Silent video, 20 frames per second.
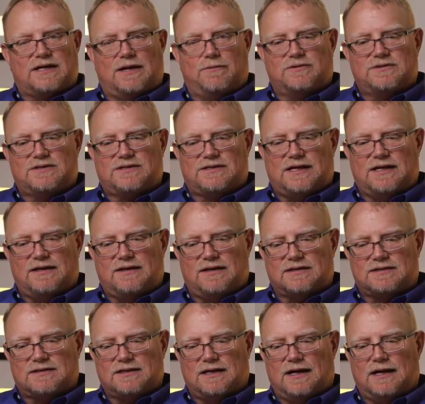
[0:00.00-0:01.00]
I would say
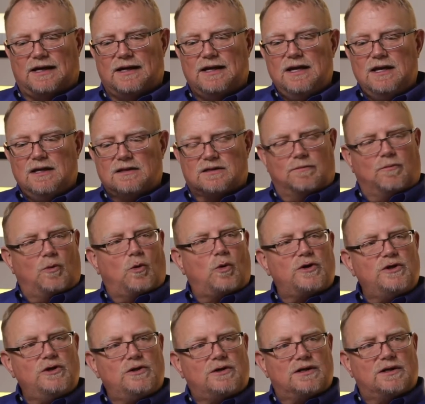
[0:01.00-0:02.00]
that the
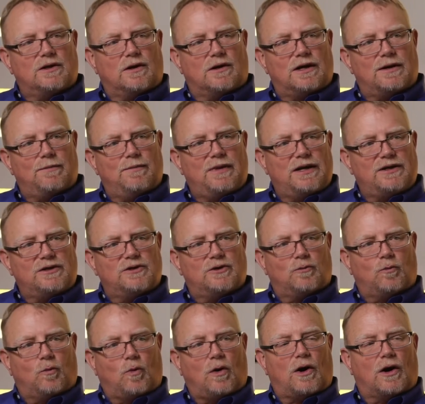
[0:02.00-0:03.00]
more you can automate your
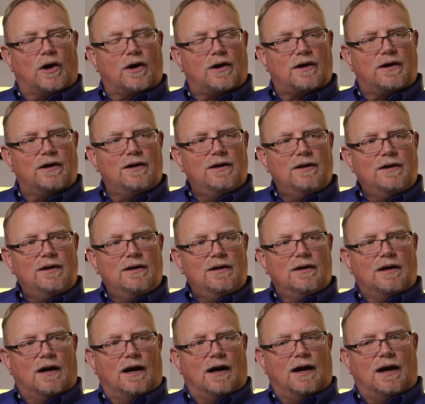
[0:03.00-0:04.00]
work,
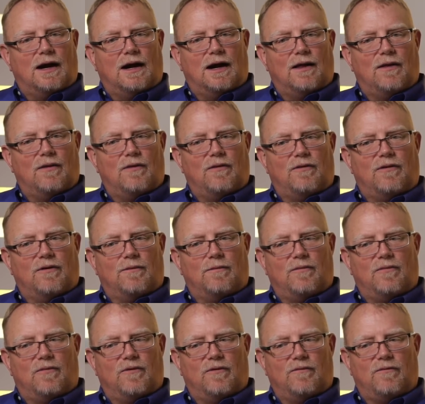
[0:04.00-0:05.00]

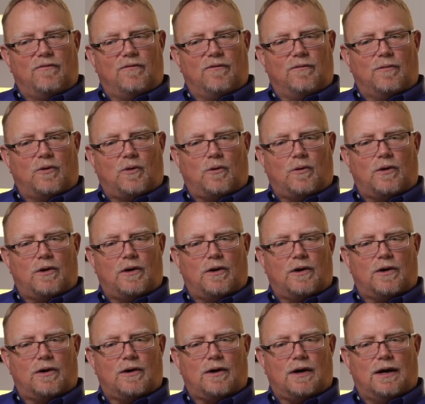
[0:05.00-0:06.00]
the
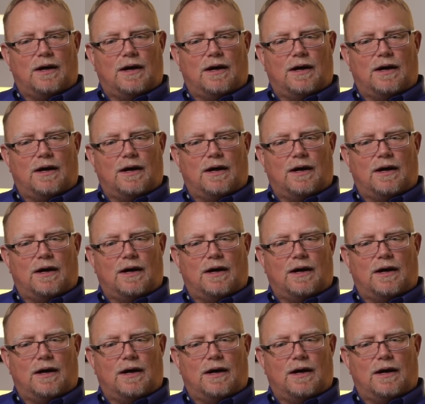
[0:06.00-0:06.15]
more